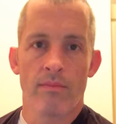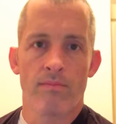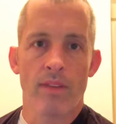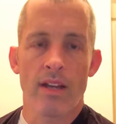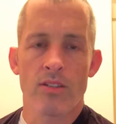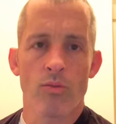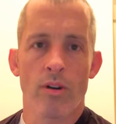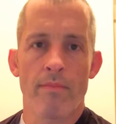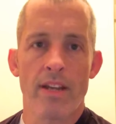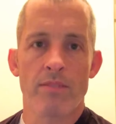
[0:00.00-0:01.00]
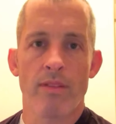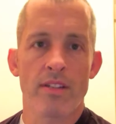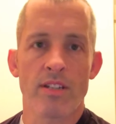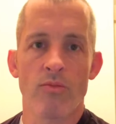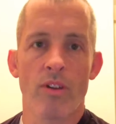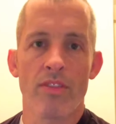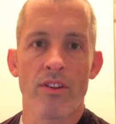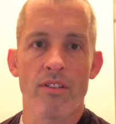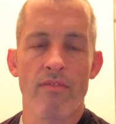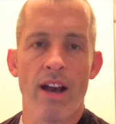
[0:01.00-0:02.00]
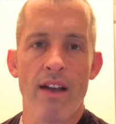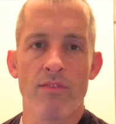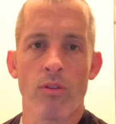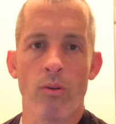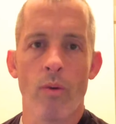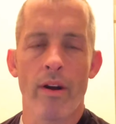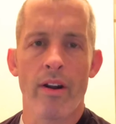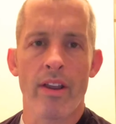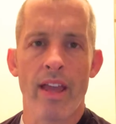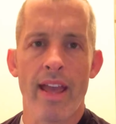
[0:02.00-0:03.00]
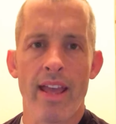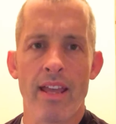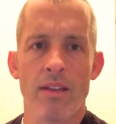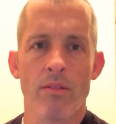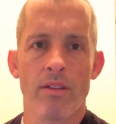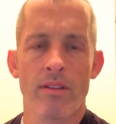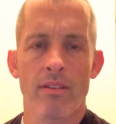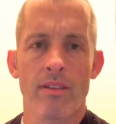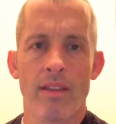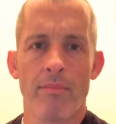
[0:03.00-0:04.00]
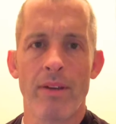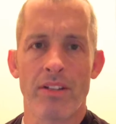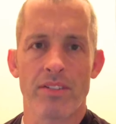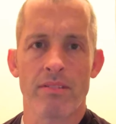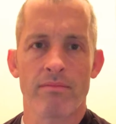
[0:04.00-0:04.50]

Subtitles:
Guys who are bench pressing 135 who are wearing a belt.